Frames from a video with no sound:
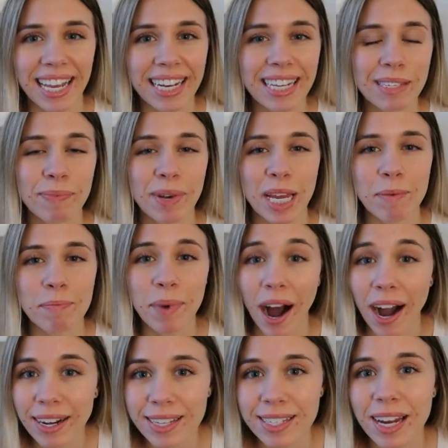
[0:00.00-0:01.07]
It has been
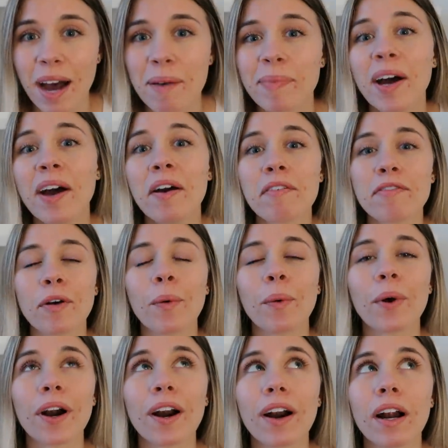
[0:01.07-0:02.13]
boxed up
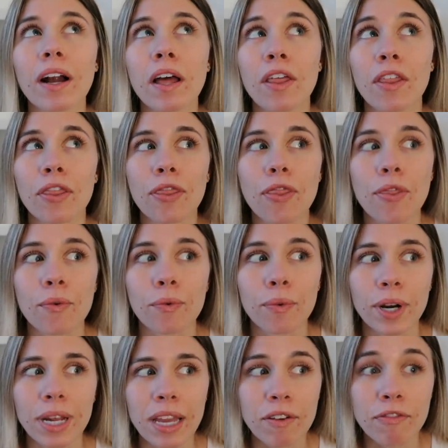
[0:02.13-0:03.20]
for
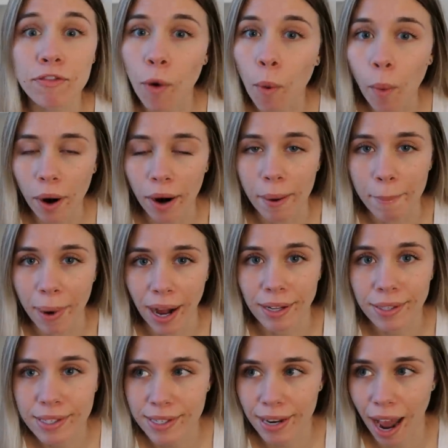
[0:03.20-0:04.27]
four
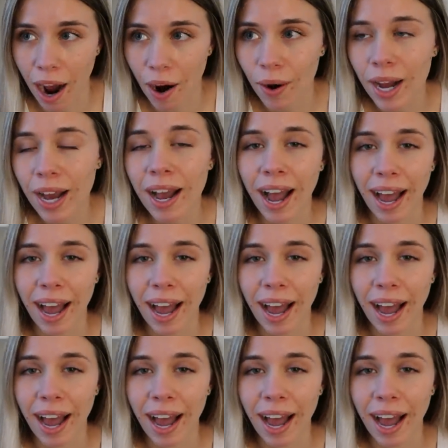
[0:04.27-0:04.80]
months now.